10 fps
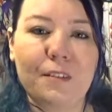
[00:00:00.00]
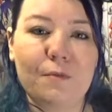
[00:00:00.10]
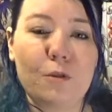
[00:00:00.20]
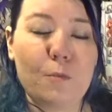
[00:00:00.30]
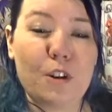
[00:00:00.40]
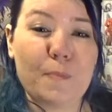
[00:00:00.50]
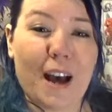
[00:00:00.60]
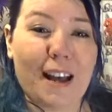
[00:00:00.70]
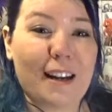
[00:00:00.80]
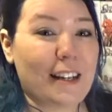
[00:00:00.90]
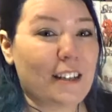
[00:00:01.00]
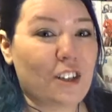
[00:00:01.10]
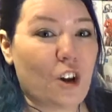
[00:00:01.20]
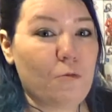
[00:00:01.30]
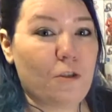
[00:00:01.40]
for the most part it is
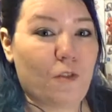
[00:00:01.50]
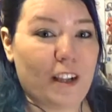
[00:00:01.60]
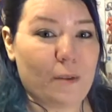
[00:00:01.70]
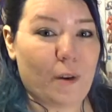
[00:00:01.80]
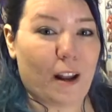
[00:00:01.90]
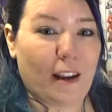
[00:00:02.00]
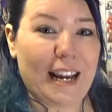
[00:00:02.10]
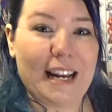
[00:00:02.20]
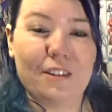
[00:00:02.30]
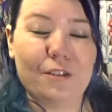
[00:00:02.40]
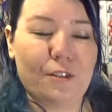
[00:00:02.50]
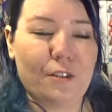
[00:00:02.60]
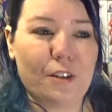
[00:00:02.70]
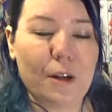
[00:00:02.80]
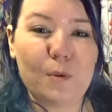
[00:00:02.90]
sculpted really well, and
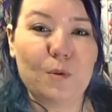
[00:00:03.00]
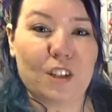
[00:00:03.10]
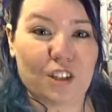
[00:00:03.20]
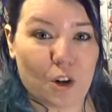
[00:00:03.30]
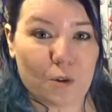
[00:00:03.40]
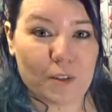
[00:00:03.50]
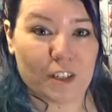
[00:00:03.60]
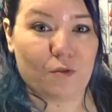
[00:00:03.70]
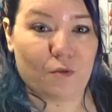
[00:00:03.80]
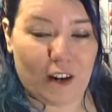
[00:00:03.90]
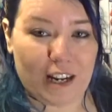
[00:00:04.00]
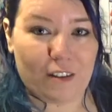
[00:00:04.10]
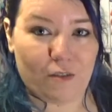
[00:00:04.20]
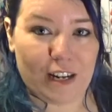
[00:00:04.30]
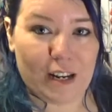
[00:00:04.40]
her nipples are sculpted
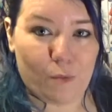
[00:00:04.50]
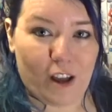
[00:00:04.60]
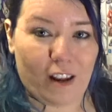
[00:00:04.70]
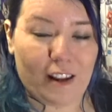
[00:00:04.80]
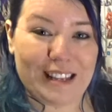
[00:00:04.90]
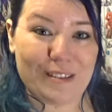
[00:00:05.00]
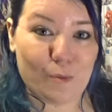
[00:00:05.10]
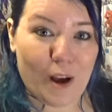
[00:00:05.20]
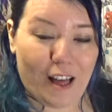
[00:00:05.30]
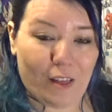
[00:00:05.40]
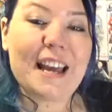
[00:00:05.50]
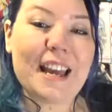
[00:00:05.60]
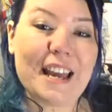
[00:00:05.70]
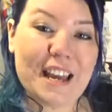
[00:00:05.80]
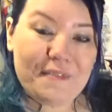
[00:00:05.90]
really well as well.
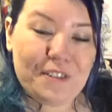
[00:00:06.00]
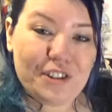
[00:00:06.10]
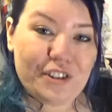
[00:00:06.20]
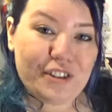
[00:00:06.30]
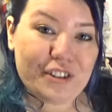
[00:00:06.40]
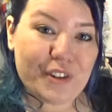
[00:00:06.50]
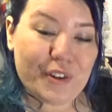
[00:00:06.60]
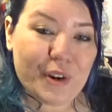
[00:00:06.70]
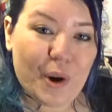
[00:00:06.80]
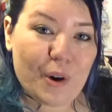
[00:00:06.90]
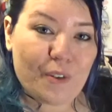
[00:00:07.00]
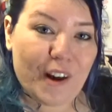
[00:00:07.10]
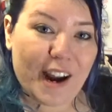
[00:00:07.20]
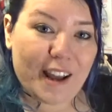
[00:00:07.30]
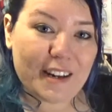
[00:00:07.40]
If you turn Sonico
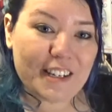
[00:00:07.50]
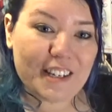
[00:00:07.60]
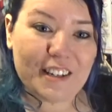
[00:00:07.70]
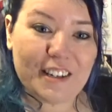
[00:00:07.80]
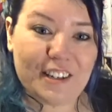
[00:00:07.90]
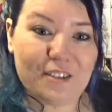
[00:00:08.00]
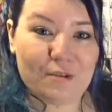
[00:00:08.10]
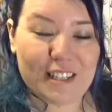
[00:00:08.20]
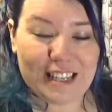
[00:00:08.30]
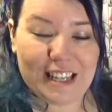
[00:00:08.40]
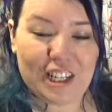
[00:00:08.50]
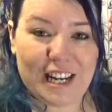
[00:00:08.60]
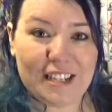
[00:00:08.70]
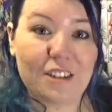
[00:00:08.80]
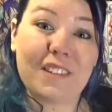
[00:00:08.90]
around, you'll see that she
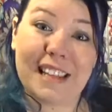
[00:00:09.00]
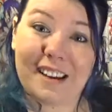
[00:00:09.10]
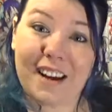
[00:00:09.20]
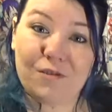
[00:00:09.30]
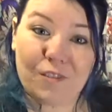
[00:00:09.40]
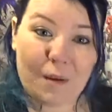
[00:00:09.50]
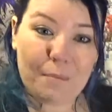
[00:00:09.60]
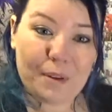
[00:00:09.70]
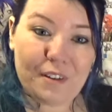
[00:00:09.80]
has a really nice rump.